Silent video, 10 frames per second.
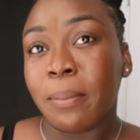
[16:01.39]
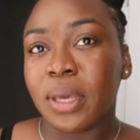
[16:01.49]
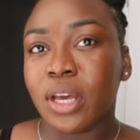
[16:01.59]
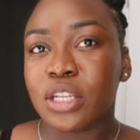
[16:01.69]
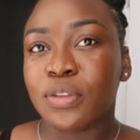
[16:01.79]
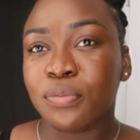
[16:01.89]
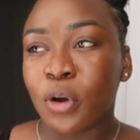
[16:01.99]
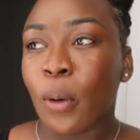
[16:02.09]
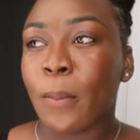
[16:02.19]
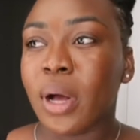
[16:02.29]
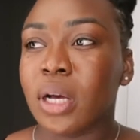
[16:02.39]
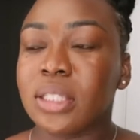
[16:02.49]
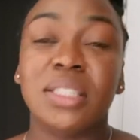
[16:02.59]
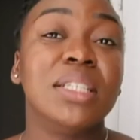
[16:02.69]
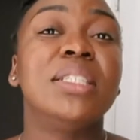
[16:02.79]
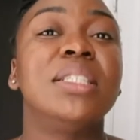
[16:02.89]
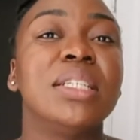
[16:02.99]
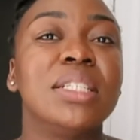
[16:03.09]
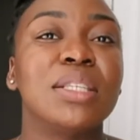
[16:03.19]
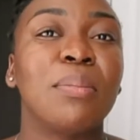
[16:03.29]
because from a
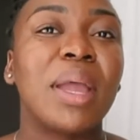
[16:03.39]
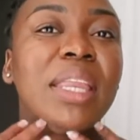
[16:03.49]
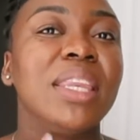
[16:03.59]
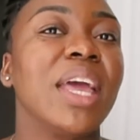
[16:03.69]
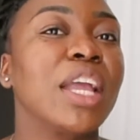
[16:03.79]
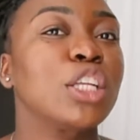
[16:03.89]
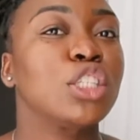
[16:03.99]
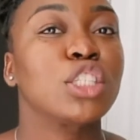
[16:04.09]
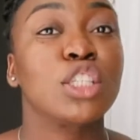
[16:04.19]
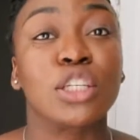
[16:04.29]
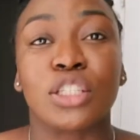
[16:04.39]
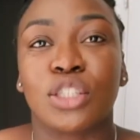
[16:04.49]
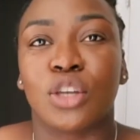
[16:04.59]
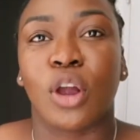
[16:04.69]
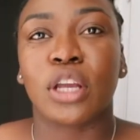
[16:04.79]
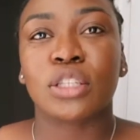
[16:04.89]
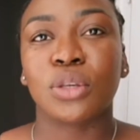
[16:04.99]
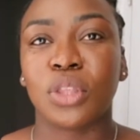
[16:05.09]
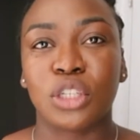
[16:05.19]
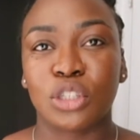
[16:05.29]
distance my neck just looks dark,
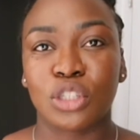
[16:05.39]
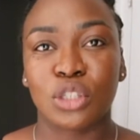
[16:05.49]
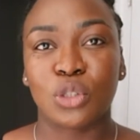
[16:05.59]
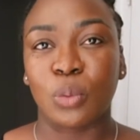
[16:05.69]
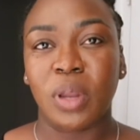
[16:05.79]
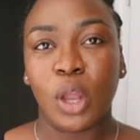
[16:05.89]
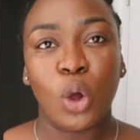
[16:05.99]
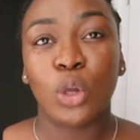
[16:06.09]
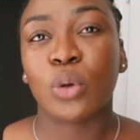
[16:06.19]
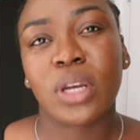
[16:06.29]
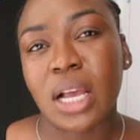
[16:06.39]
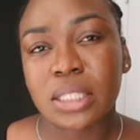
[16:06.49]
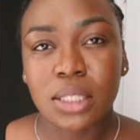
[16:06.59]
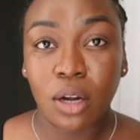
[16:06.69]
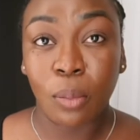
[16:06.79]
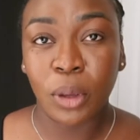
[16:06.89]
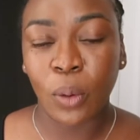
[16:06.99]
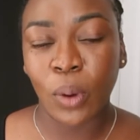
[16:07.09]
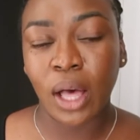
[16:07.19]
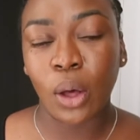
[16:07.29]
so they just assume like, oh, you're not scrubbing
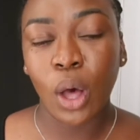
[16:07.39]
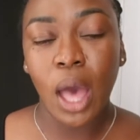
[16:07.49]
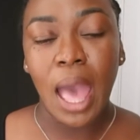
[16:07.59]
well.